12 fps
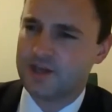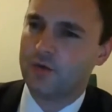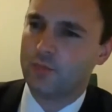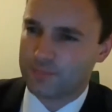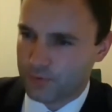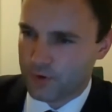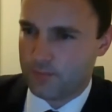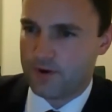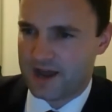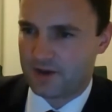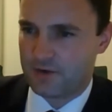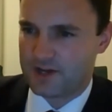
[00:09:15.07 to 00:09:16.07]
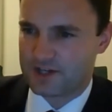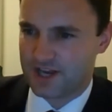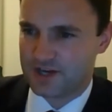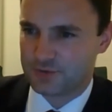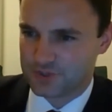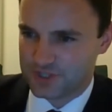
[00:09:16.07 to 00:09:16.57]
with proper adult
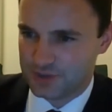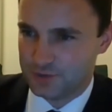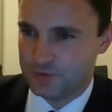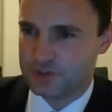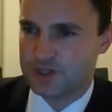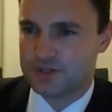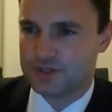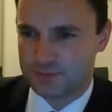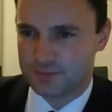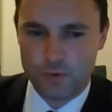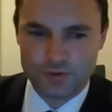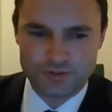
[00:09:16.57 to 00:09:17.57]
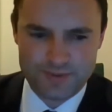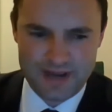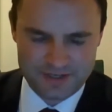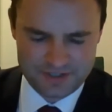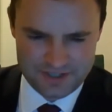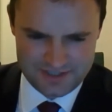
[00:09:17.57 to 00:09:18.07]
educational skills, support and
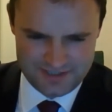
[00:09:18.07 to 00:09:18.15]
packages.